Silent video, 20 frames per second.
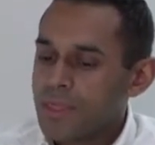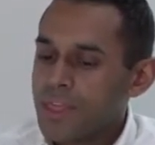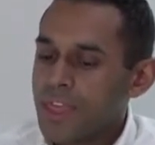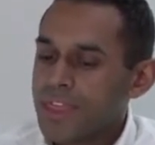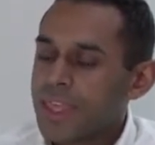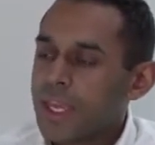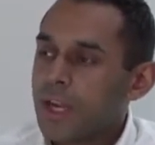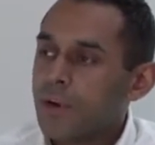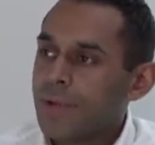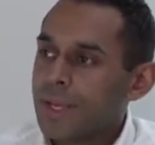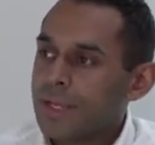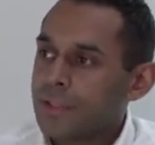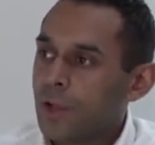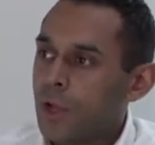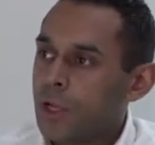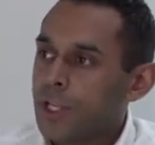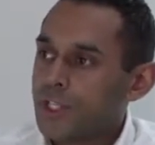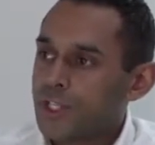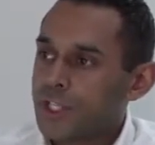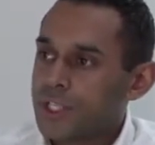The theory
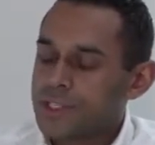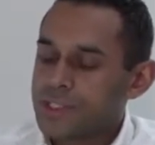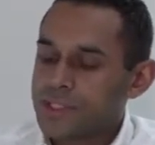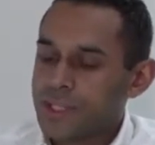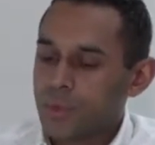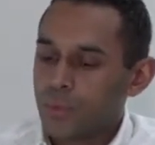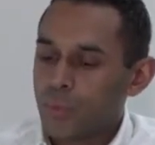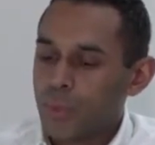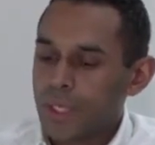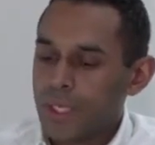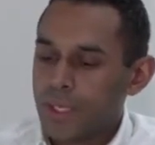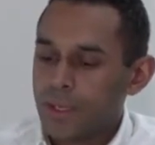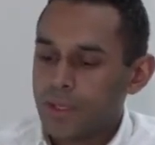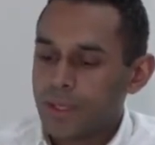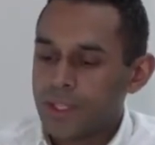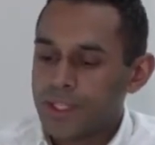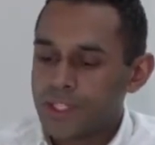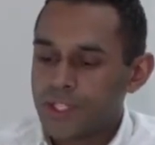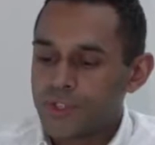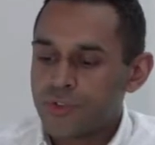acknowledges that we
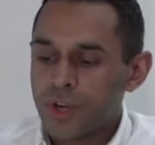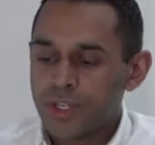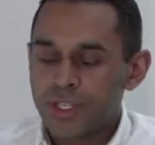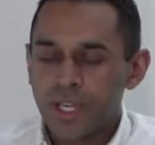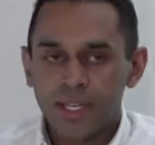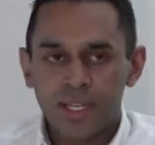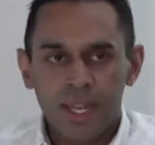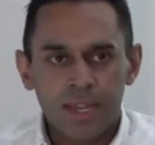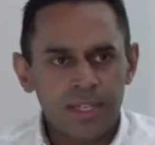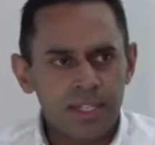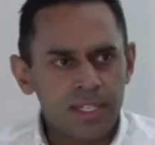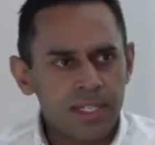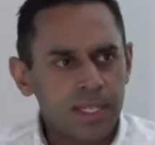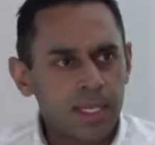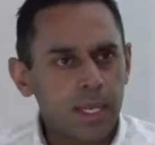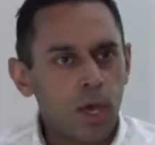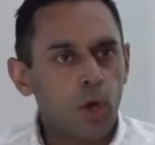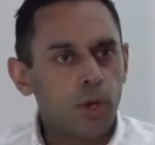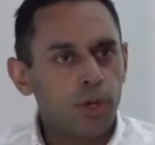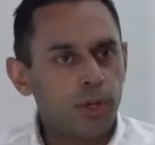construct
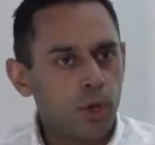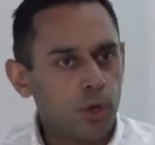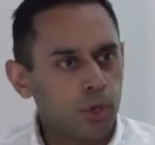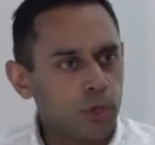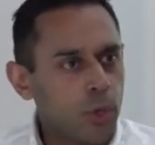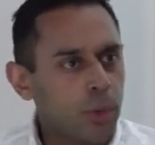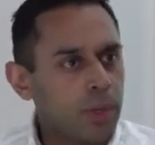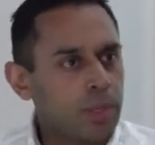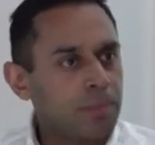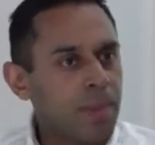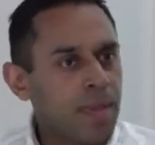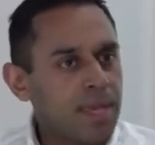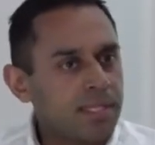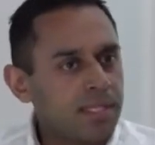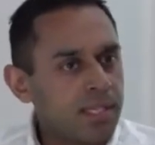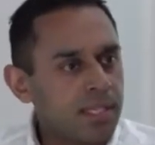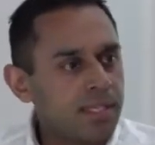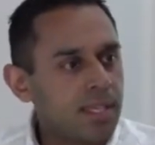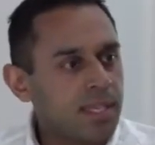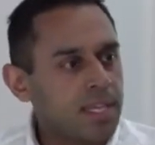identity on an ongoing basis,